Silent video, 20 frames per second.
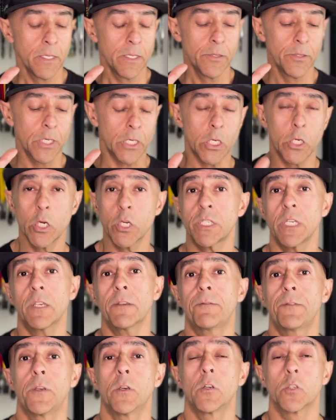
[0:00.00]
the
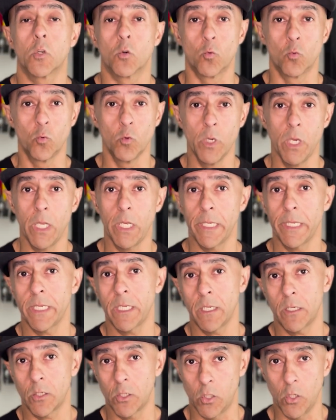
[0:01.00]
cushioning feels
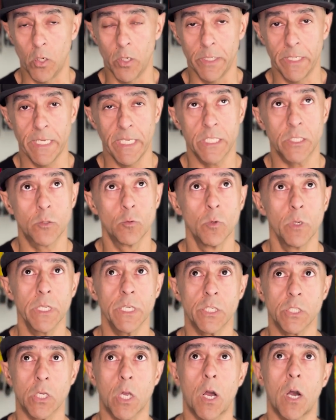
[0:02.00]
really good. It's
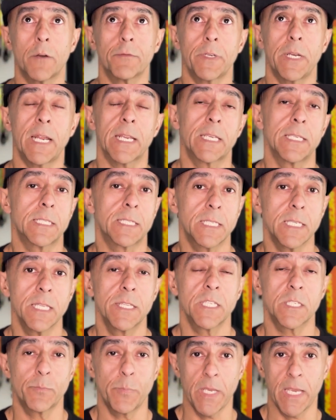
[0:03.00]
really soft, and I could see
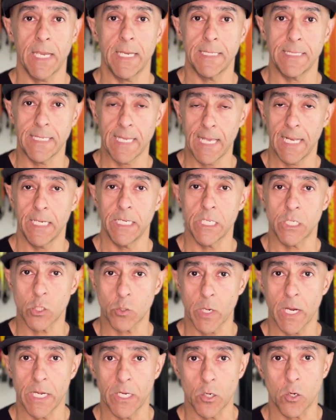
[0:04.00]
this being a daily
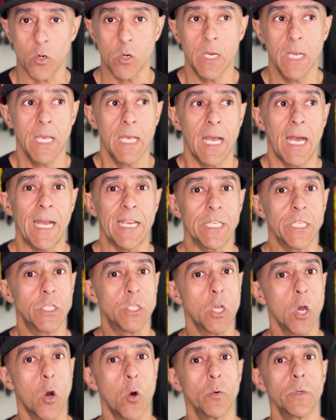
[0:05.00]
trainer. I
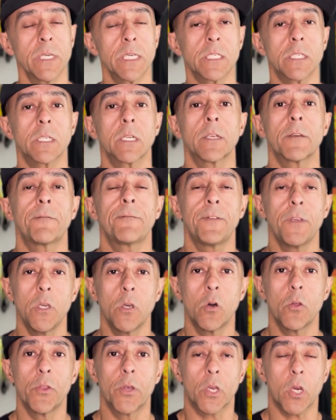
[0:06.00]
don't necessarily
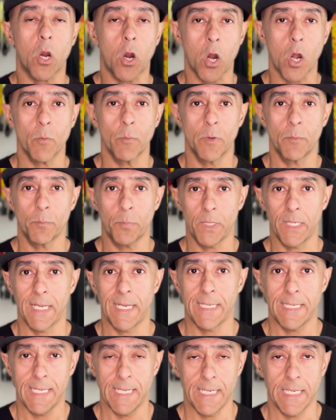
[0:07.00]
feel the carbon
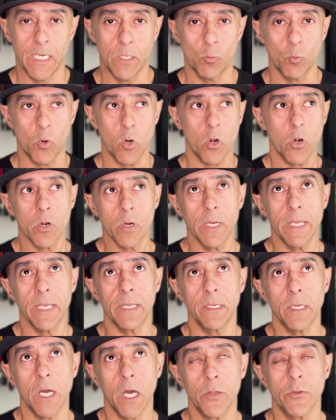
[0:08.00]
plate in it, where
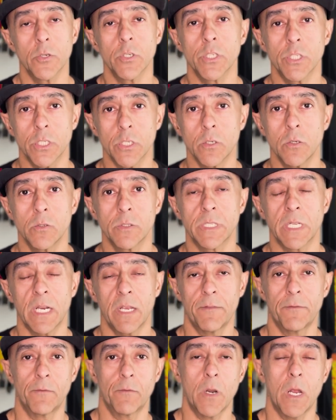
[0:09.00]
in other shoes that
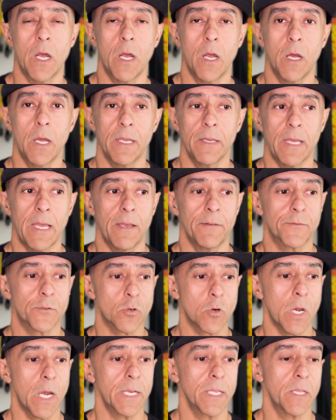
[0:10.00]
I've have
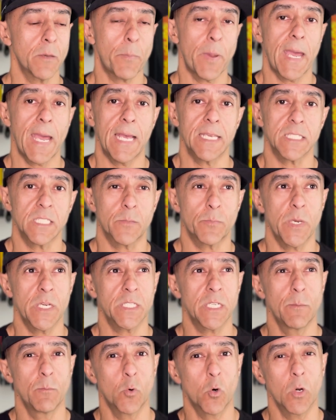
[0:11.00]
tried in the past,
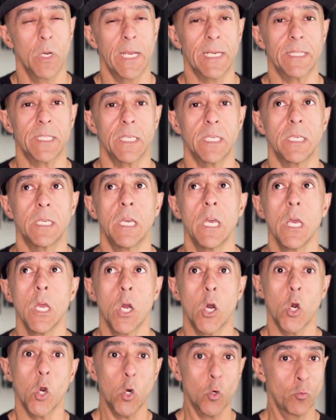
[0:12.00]
especially more like the
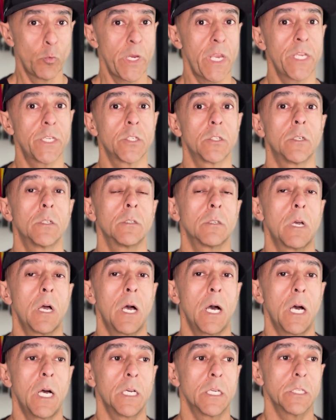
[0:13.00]
original
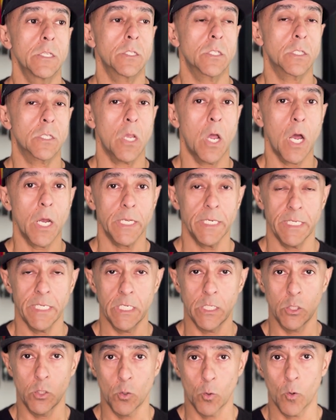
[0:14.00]

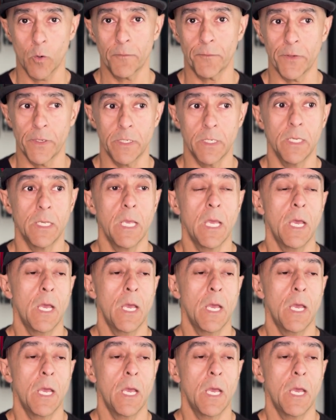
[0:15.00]
Saucony Endorphin